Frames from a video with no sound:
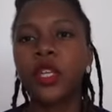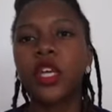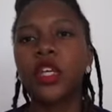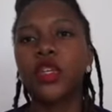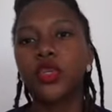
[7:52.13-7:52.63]

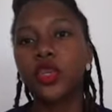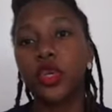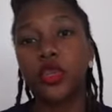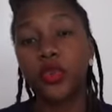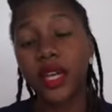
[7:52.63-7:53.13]
you do your
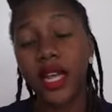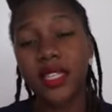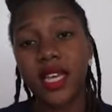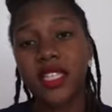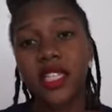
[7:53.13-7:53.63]
3
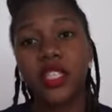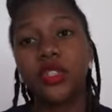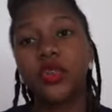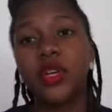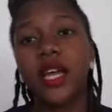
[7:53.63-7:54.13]
years. Actually,
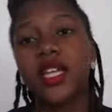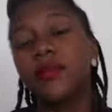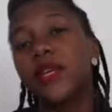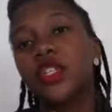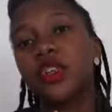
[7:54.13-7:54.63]
sorry, I didn't
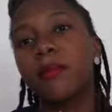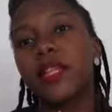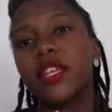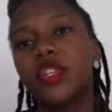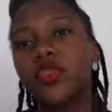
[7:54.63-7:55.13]
mention, but
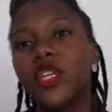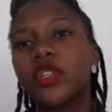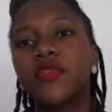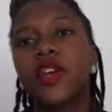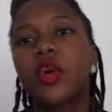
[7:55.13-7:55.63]
the
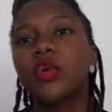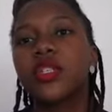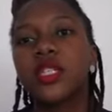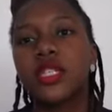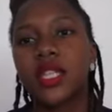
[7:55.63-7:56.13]
duration of the
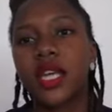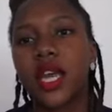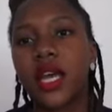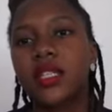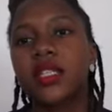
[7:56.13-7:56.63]
course is 3
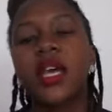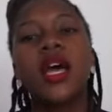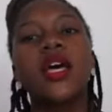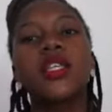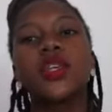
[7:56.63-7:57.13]
years.
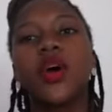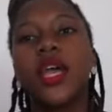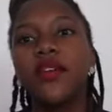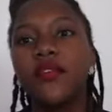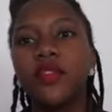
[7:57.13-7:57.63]
So
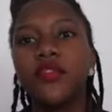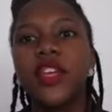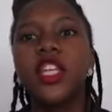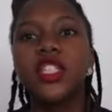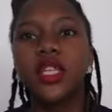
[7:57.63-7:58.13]
if you
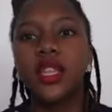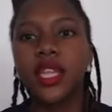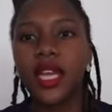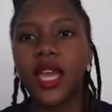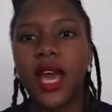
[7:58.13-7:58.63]
finish
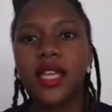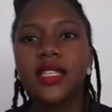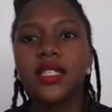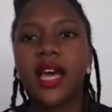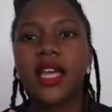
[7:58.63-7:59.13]
3
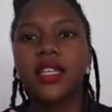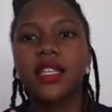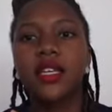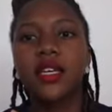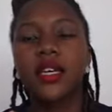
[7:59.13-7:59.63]
years
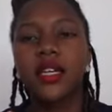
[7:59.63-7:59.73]
at the